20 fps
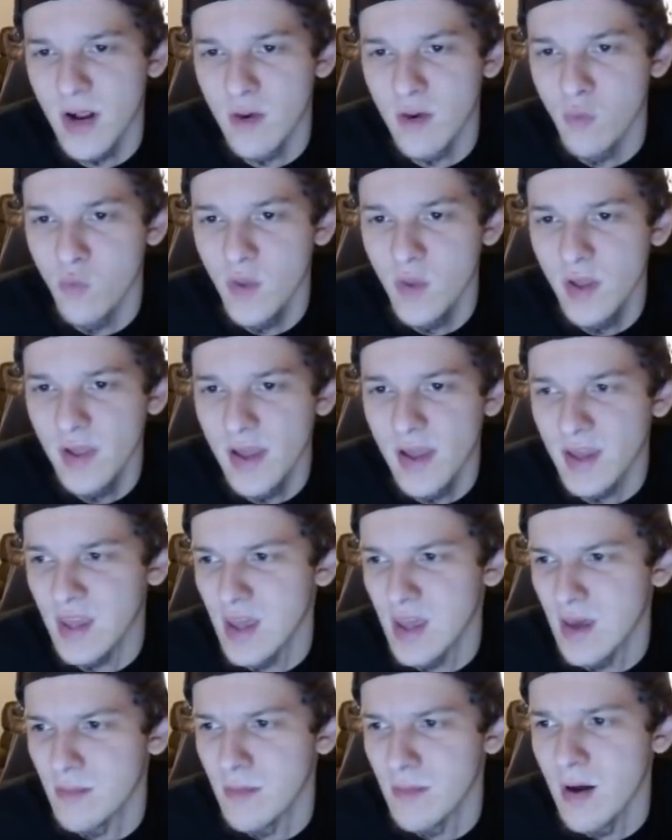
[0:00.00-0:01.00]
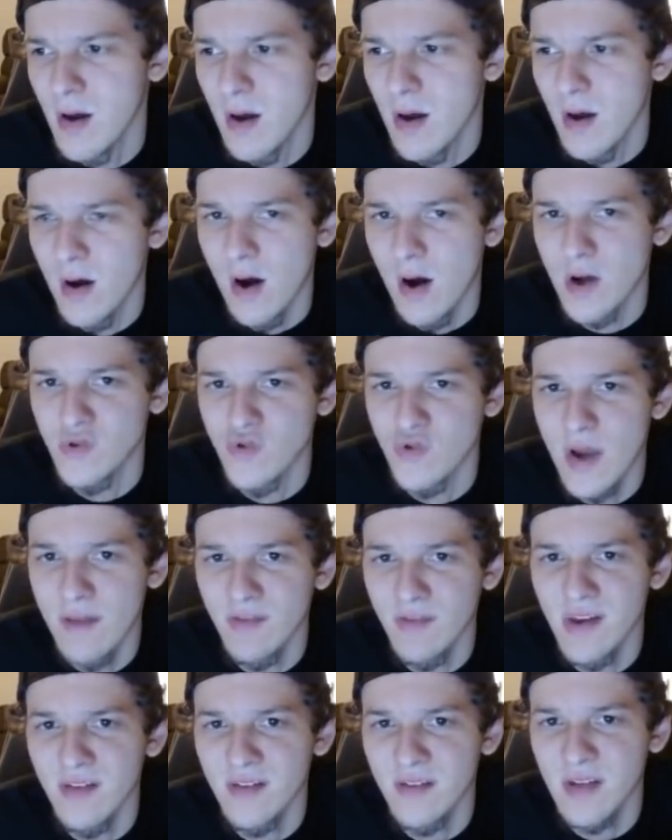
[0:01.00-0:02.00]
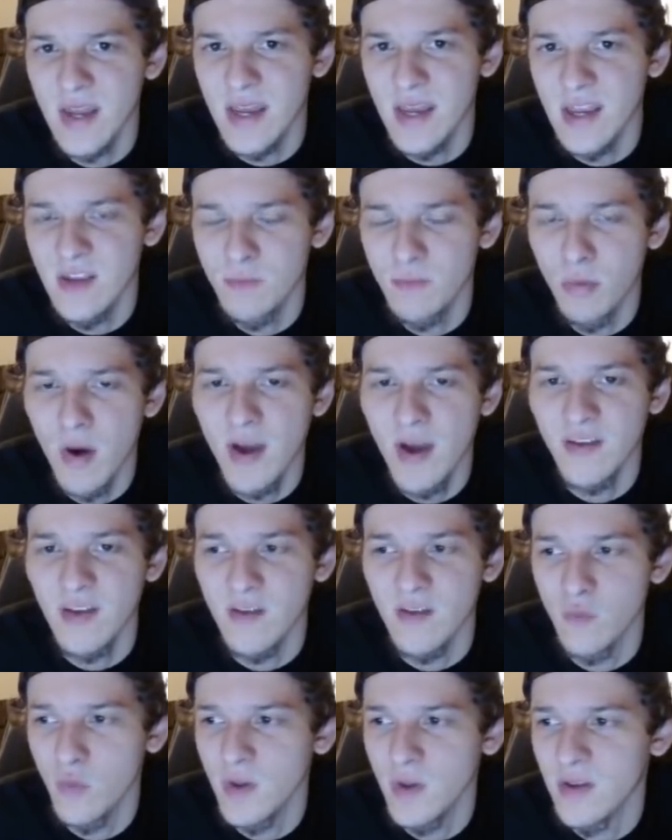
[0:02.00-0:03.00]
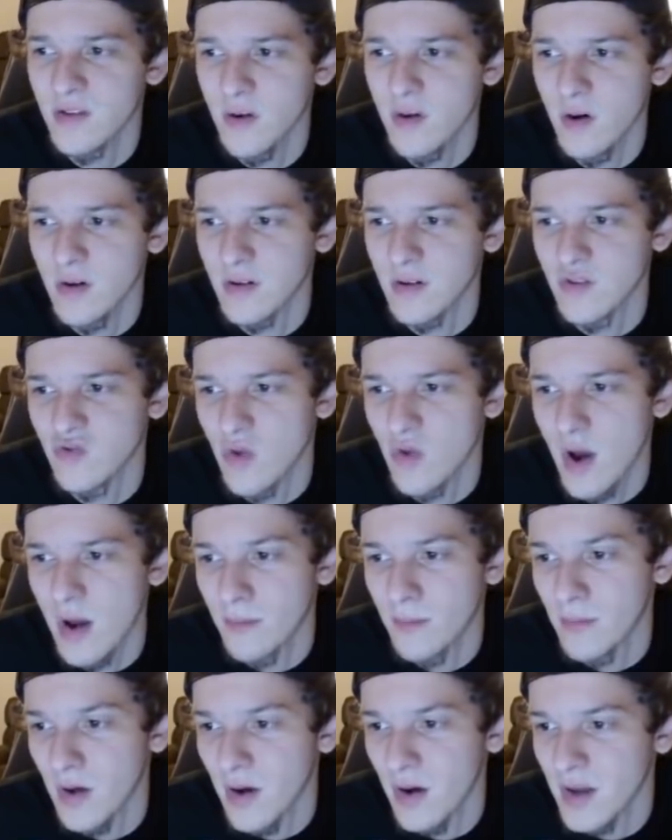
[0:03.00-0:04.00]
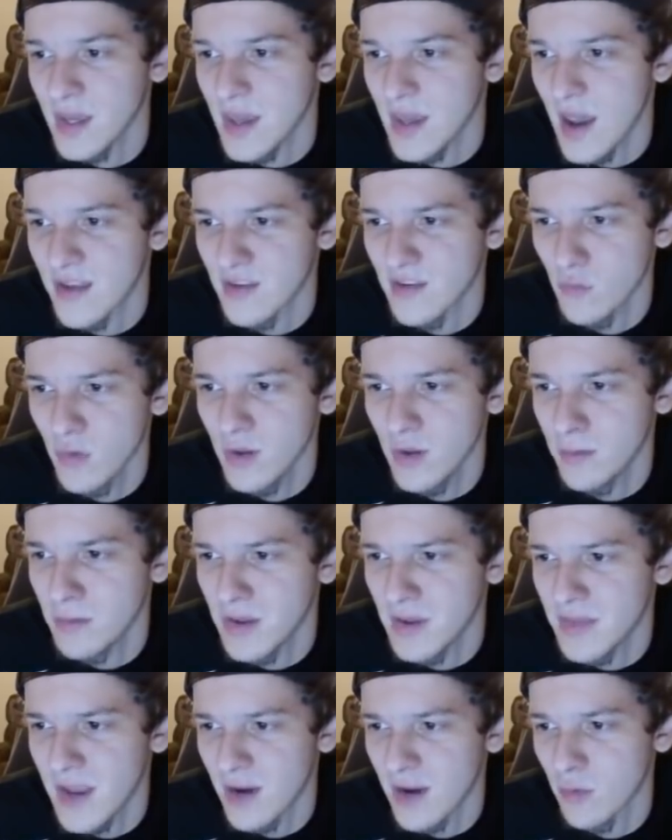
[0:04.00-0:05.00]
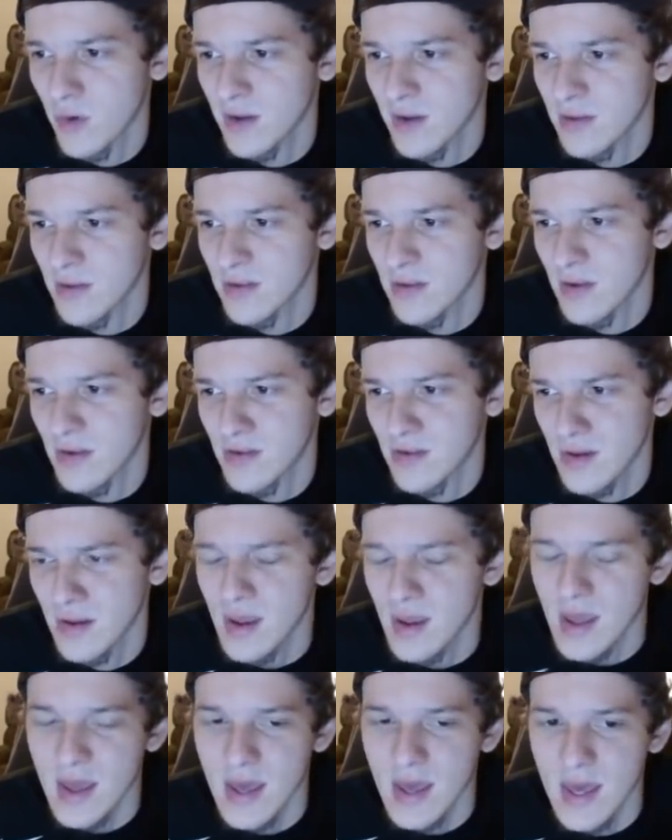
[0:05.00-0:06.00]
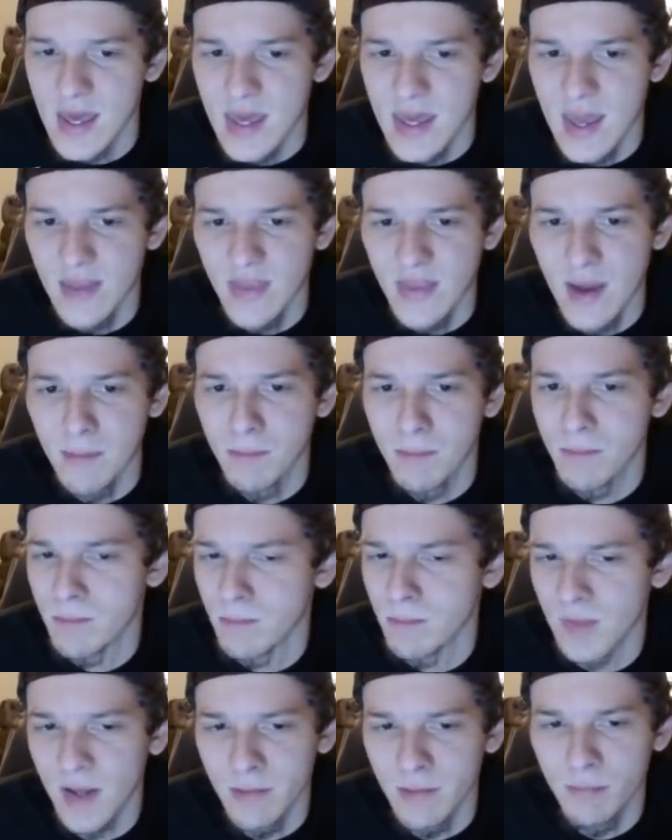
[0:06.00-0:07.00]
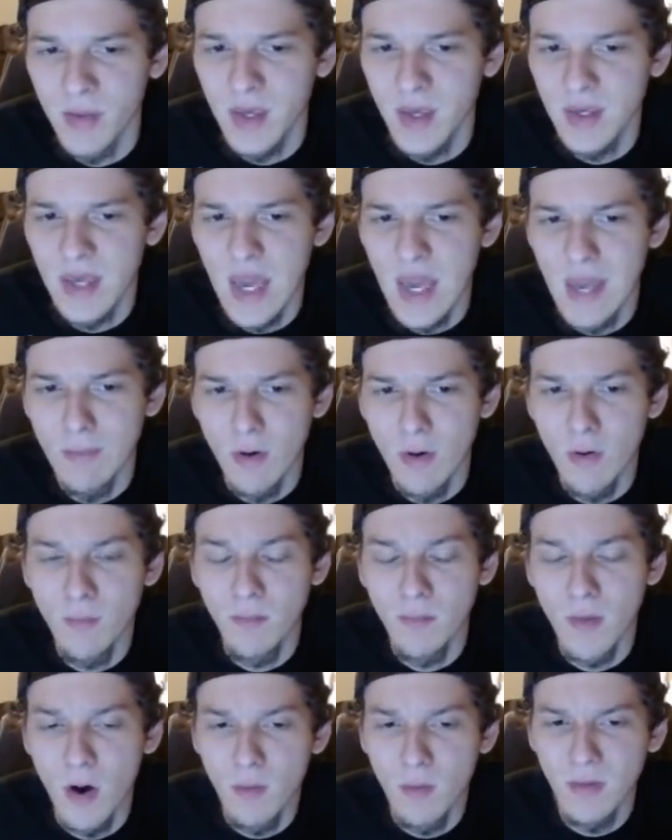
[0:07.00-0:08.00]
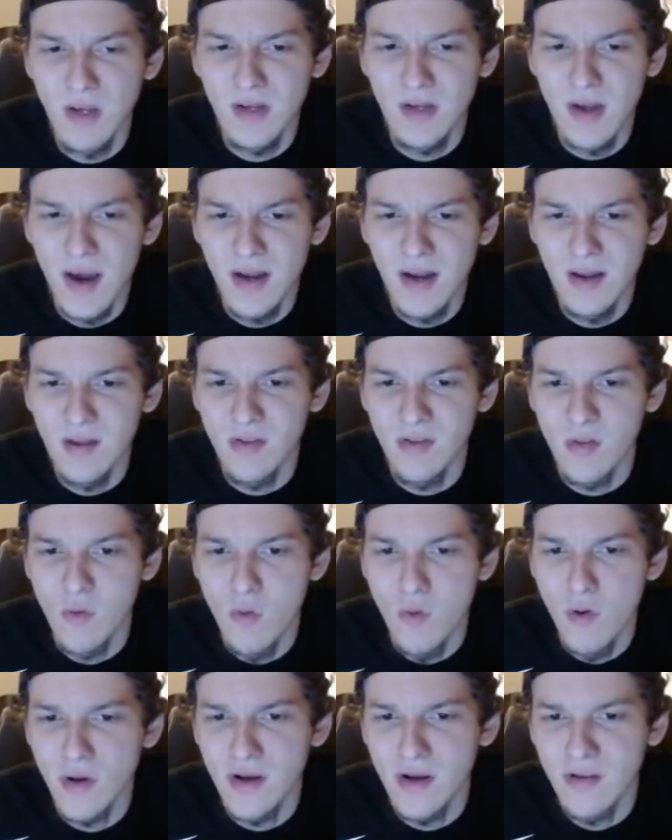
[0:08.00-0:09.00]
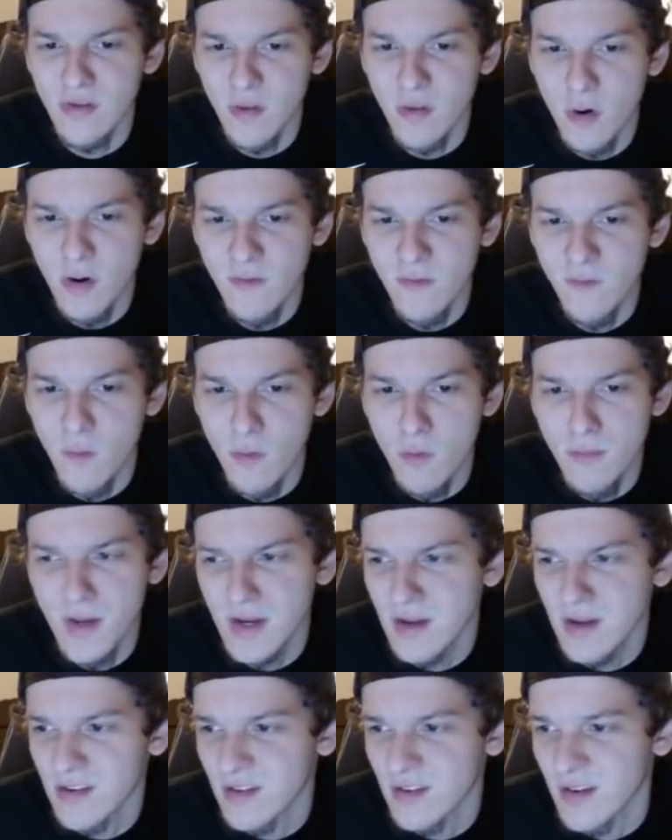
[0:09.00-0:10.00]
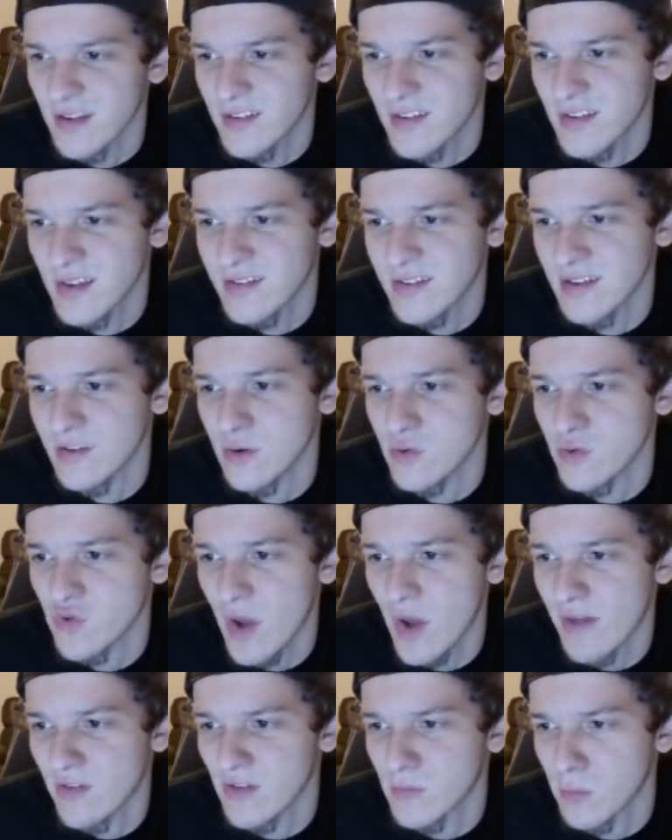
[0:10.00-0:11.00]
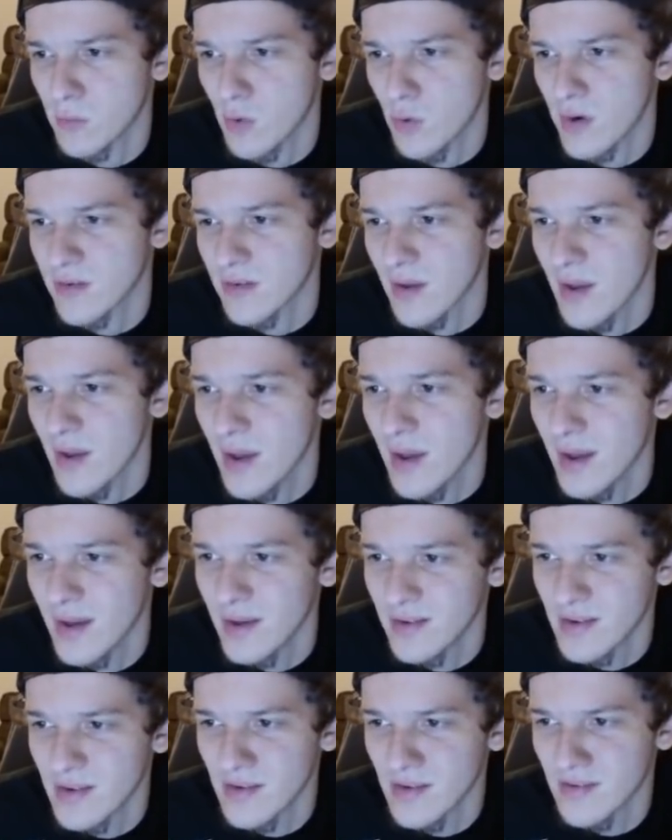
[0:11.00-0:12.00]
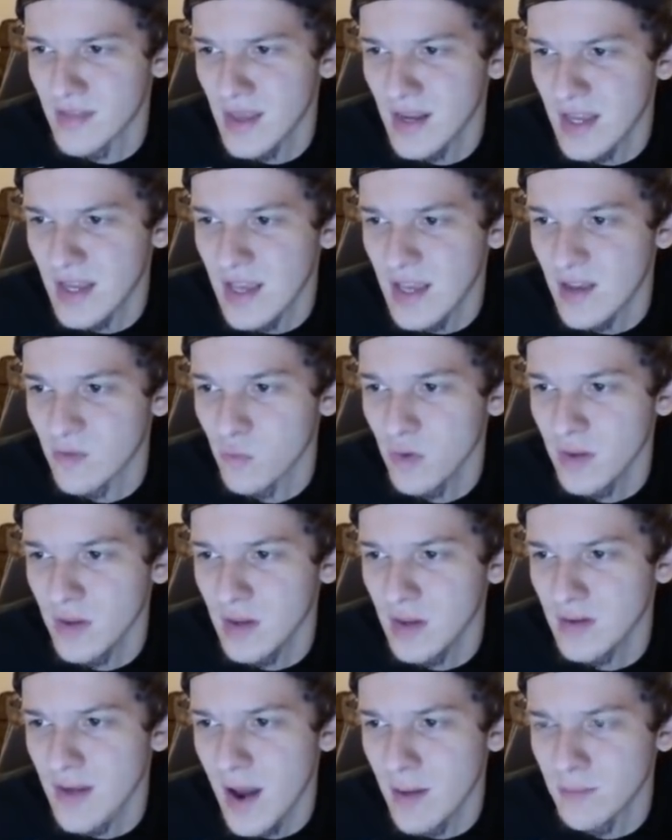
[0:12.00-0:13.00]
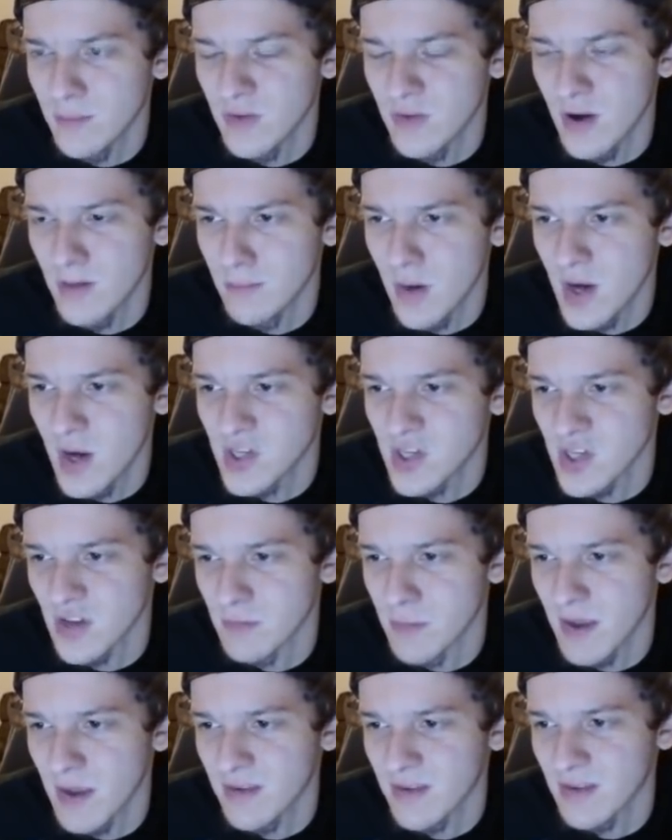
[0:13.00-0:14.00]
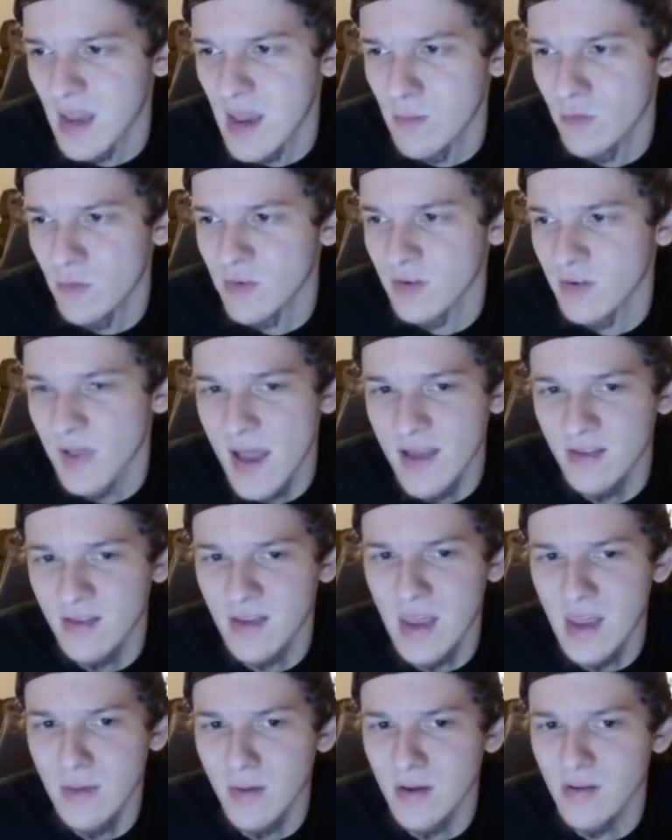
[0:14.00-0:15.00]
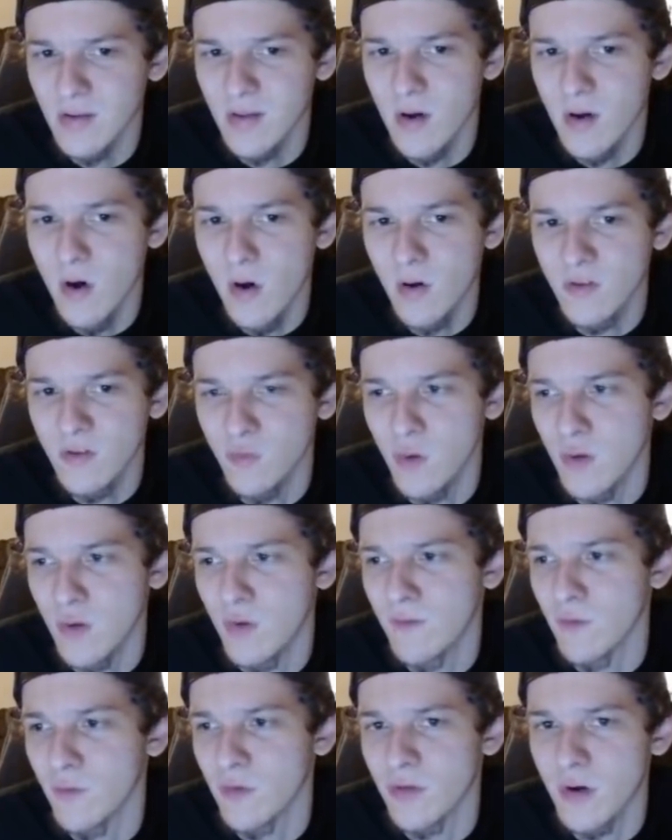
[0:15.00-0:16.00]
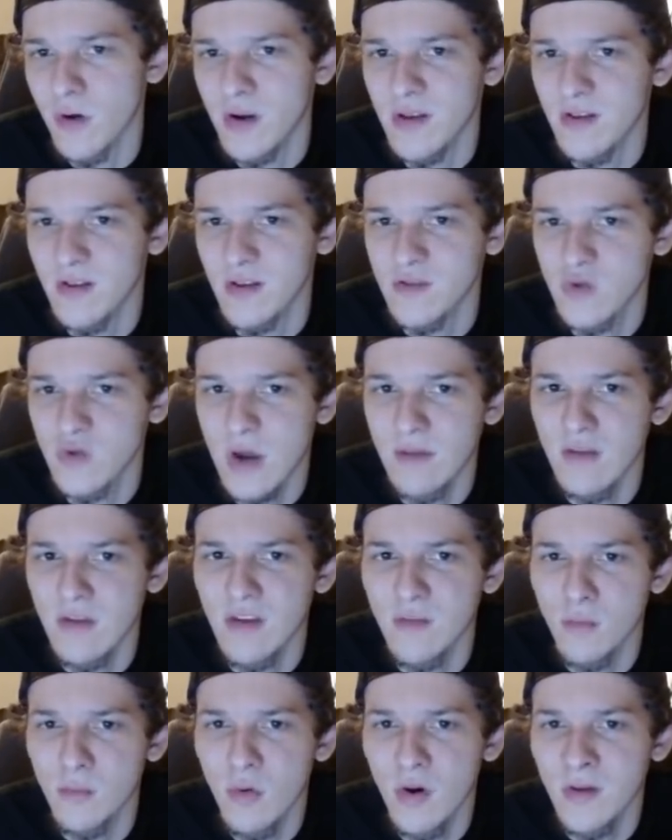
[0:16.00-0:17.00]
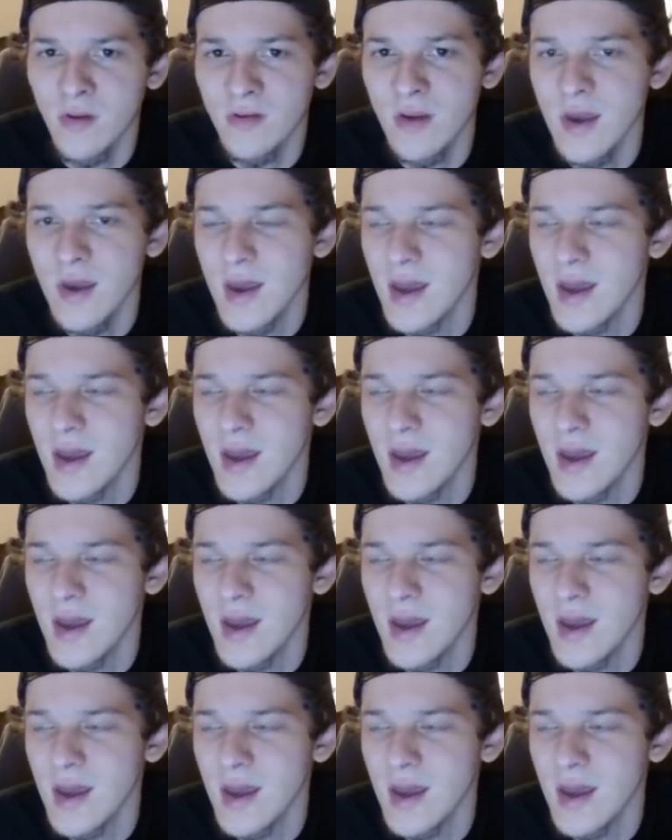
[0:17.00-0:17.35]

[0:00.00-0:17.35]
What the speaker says: I really like him on DraftKings today. His price has really started to drop. He hasn't really been that great this season. He had that like big game opening night against the Hornets, 34 minutes, 62 DraftKings points. Since then, he has really not done much. His best game was last game against the Hawks, where he went for 36 DraftKings points.